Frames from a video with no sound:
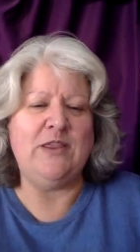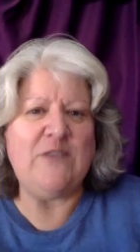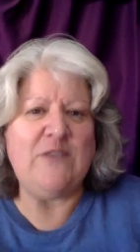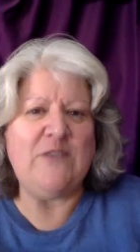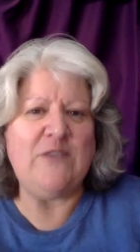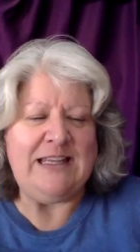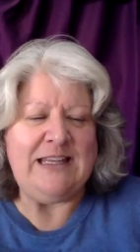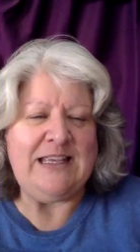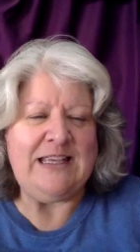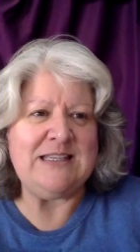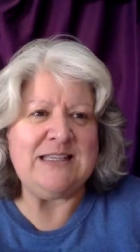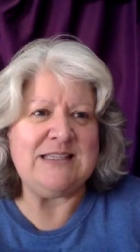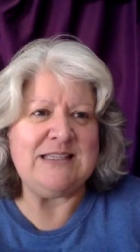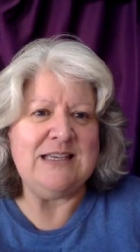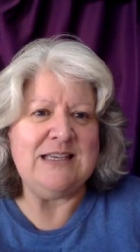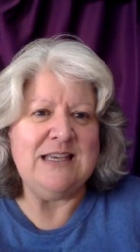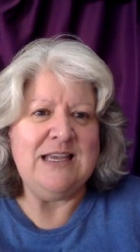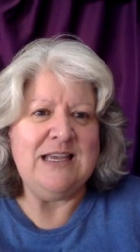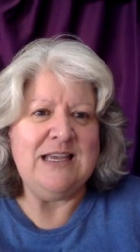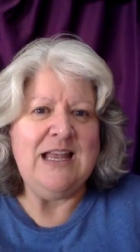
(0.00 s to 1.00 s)
feelings
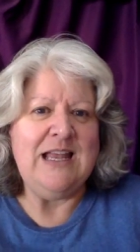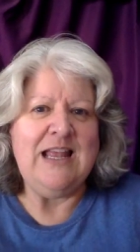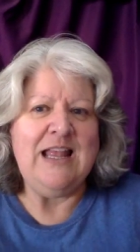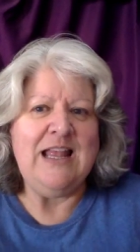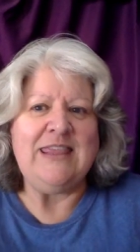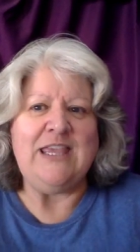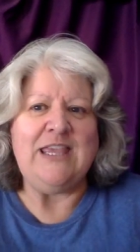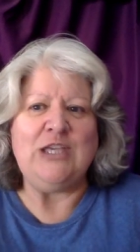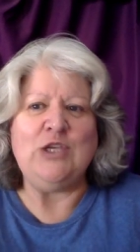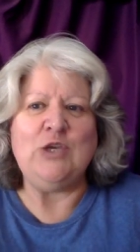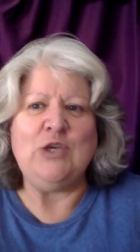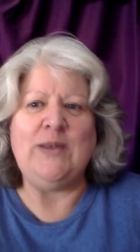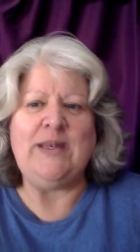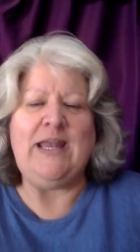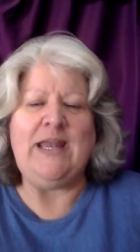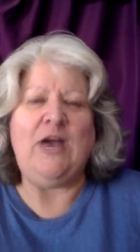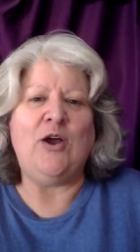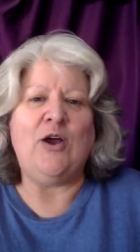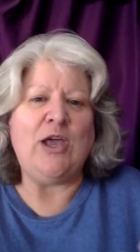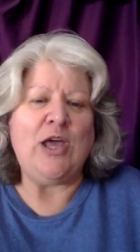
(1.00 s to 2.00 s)
that you are
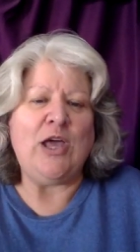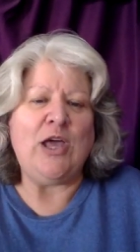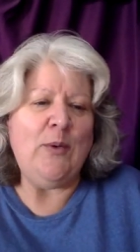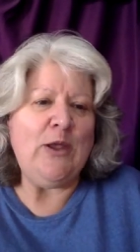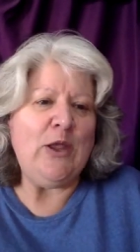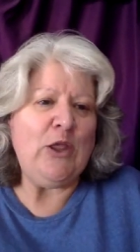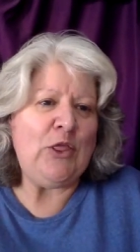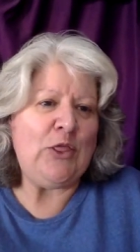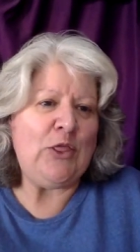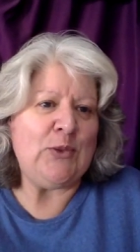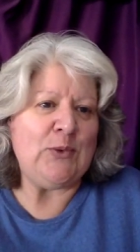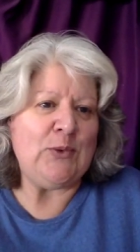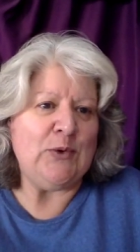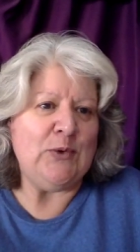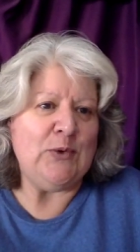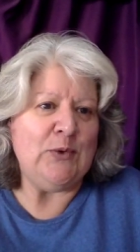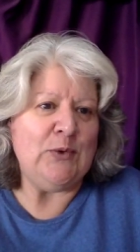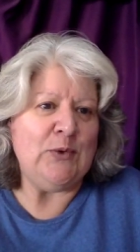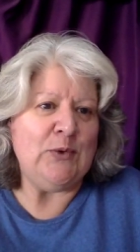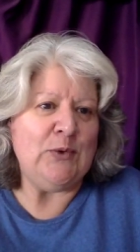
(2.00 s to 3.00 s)
now going
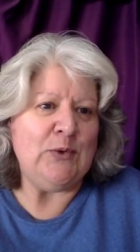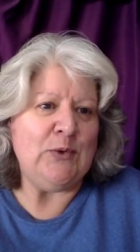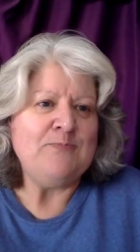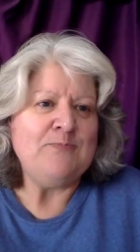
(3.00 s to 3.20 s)
through,